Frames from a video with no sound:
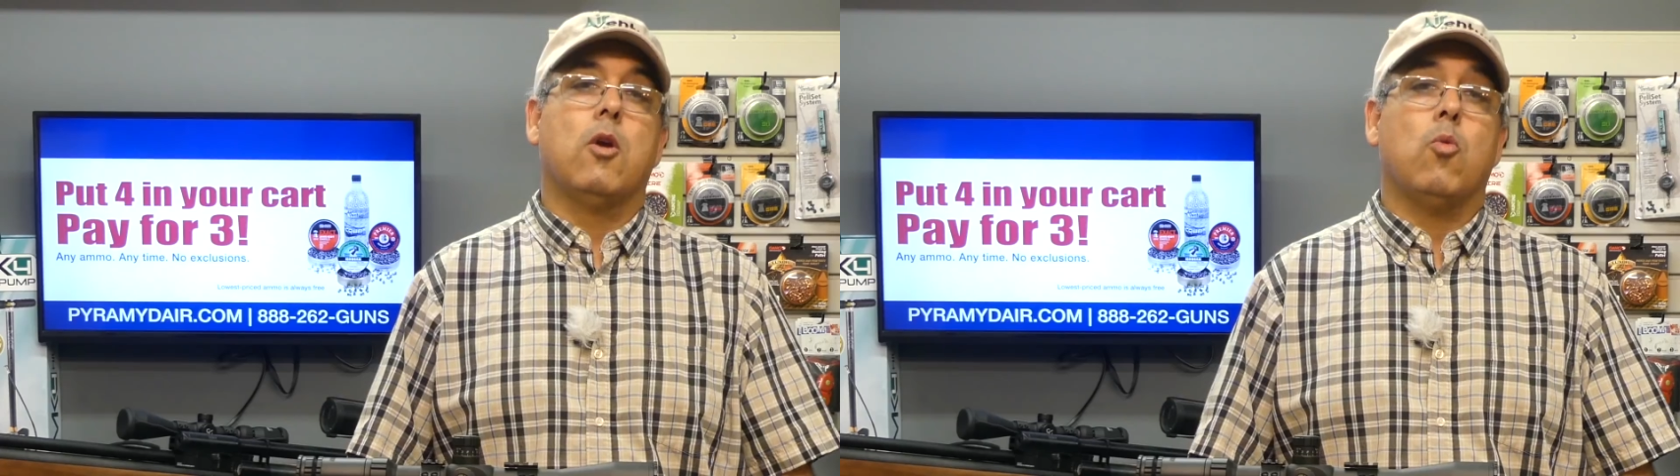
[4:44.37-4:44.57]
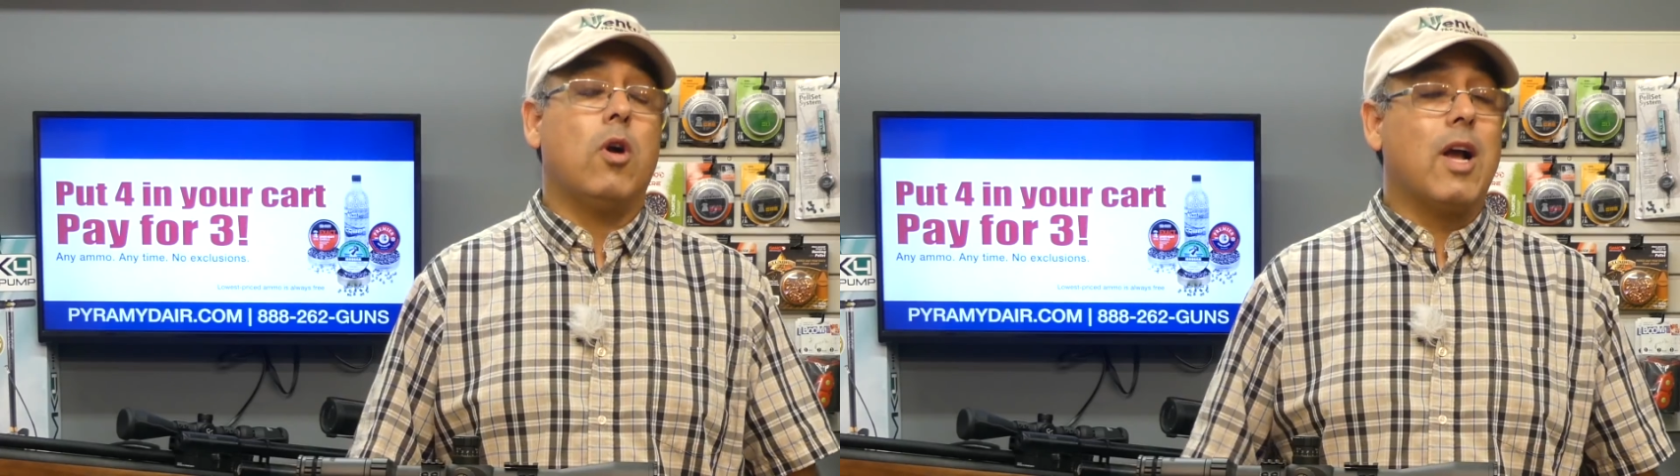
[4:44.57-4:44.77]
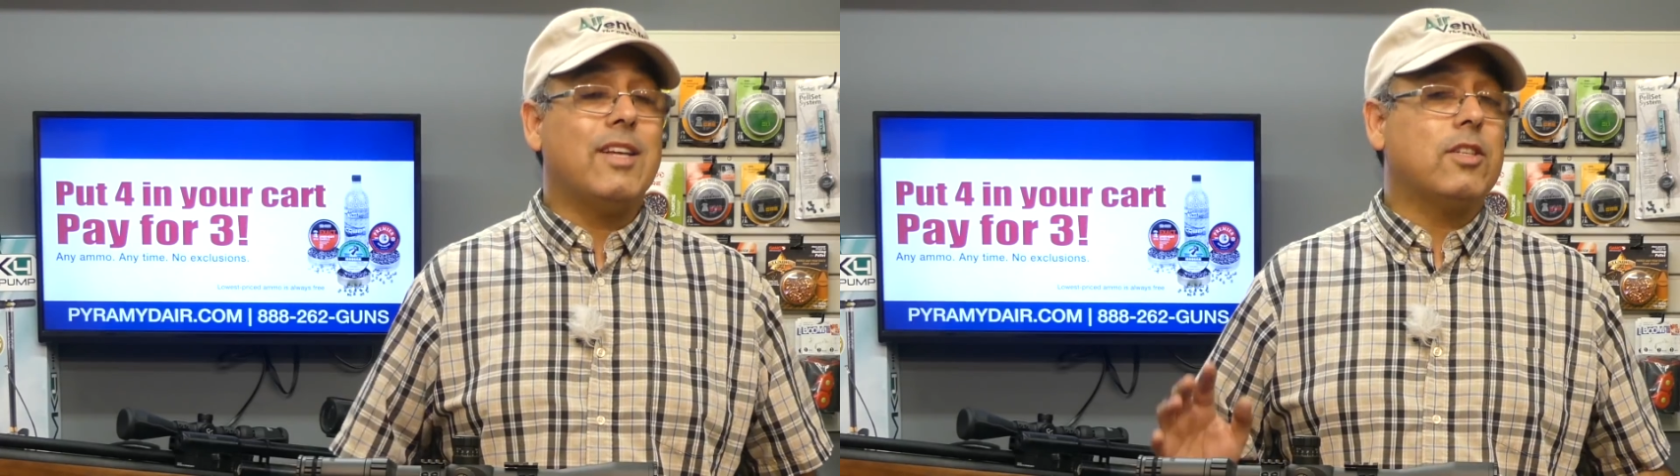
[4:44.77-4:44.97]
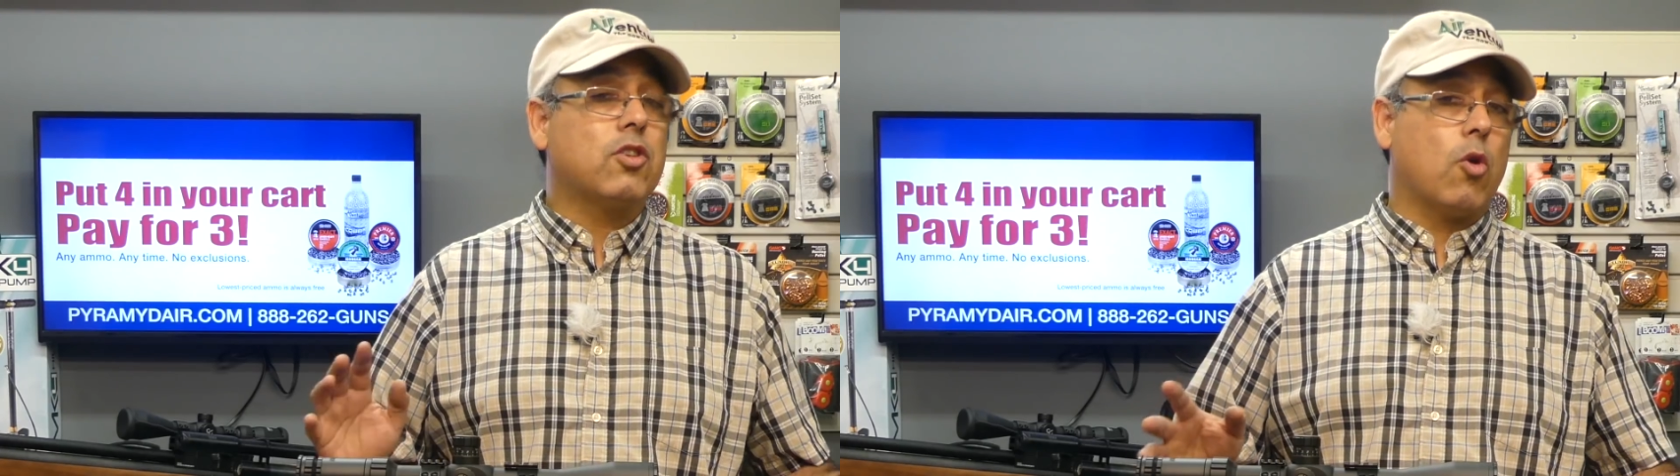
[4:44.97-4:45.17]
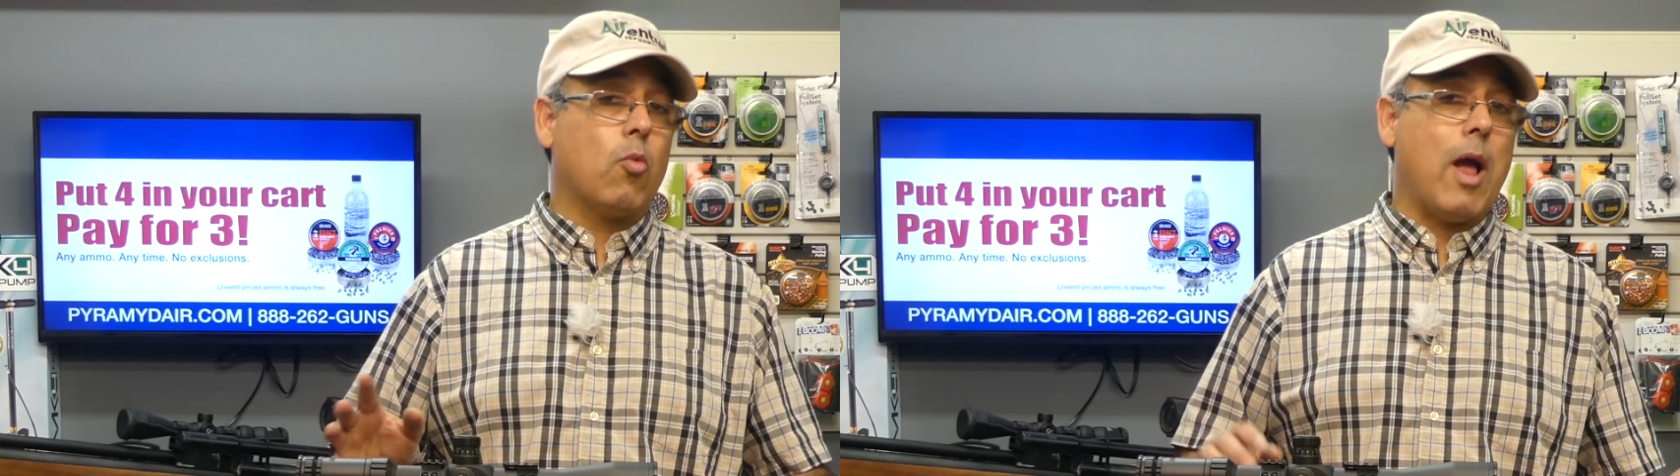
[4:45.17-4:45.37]
Well guys, that's
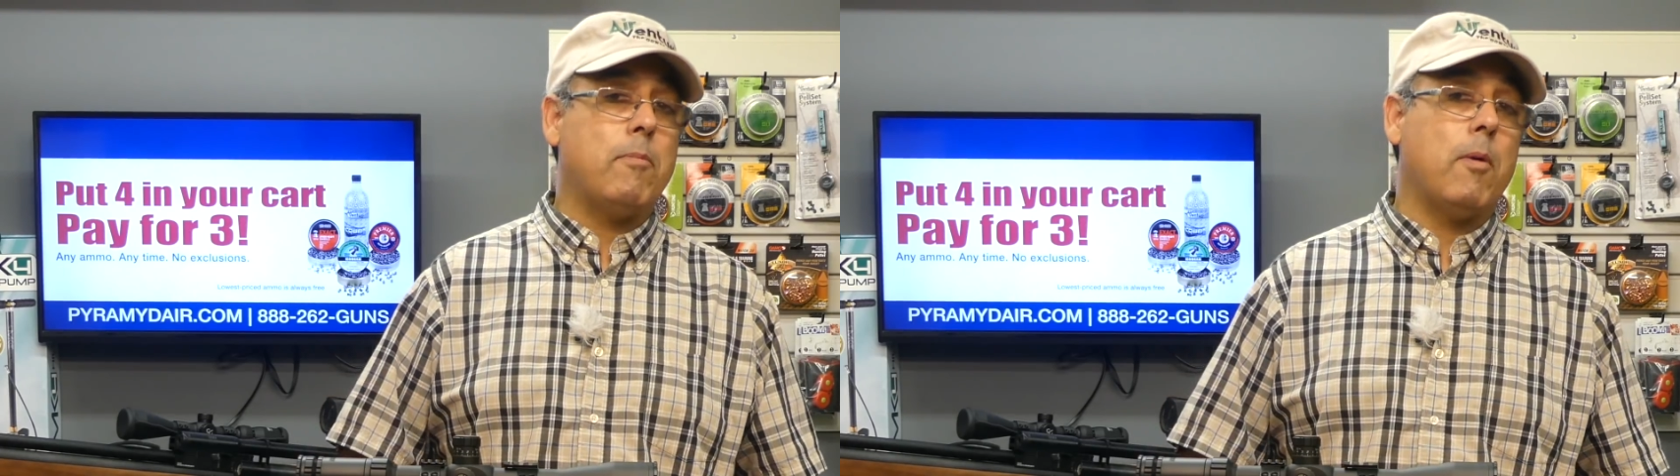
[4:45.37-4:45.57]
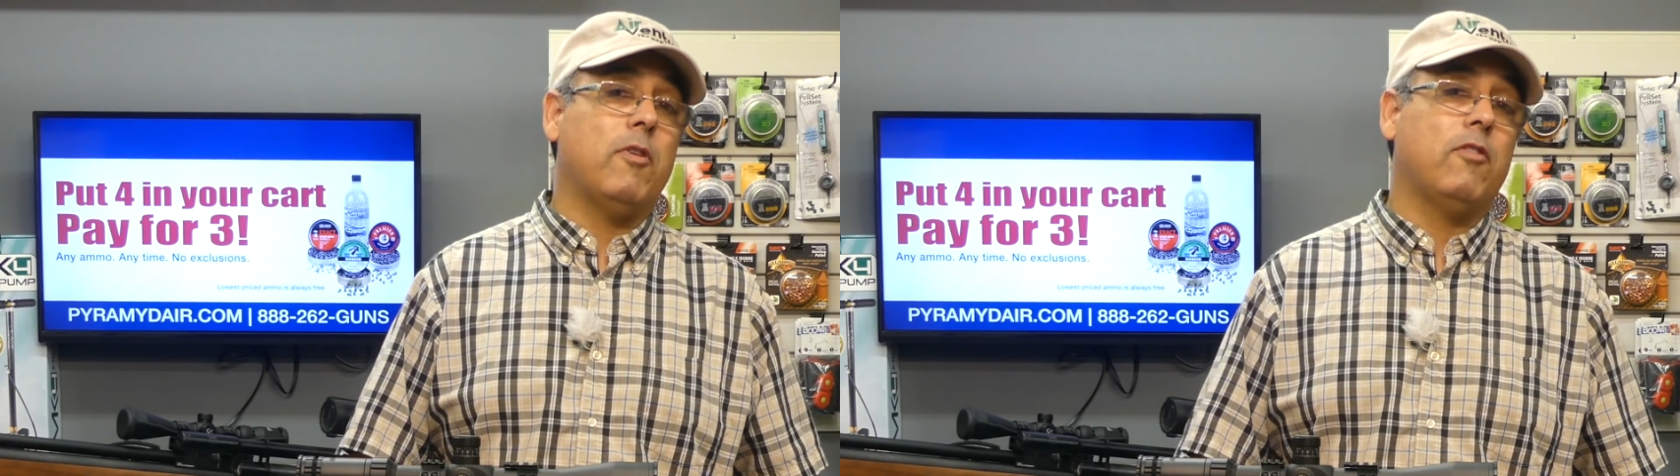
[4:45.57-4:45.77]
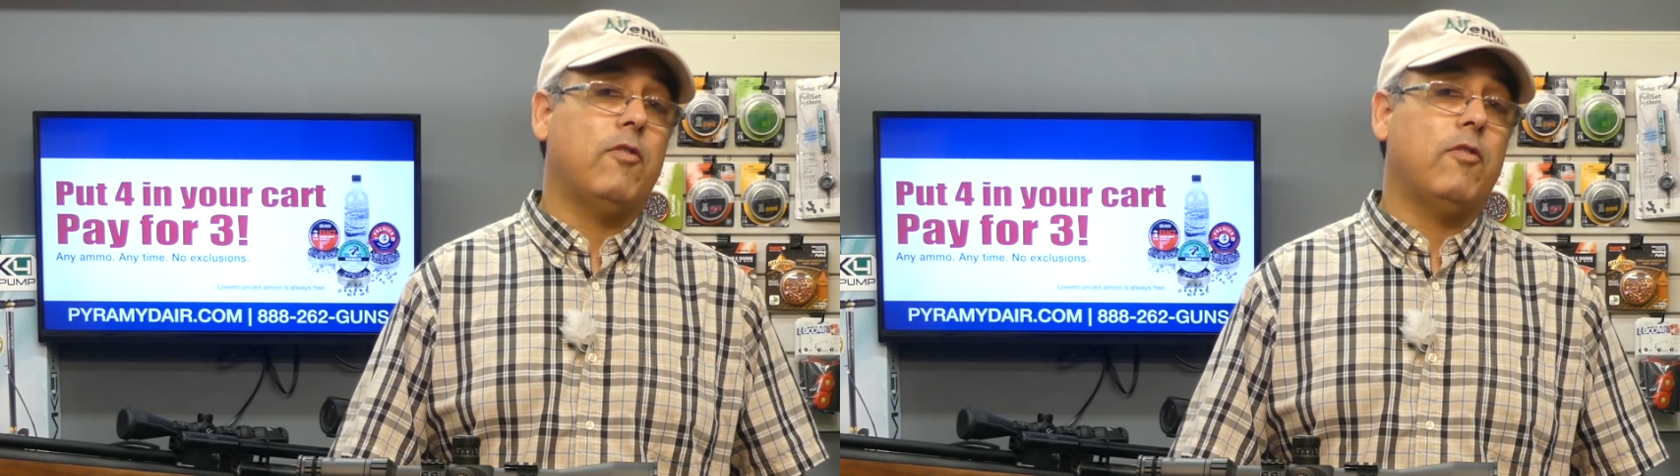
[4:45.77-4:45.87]
gonna wrap up this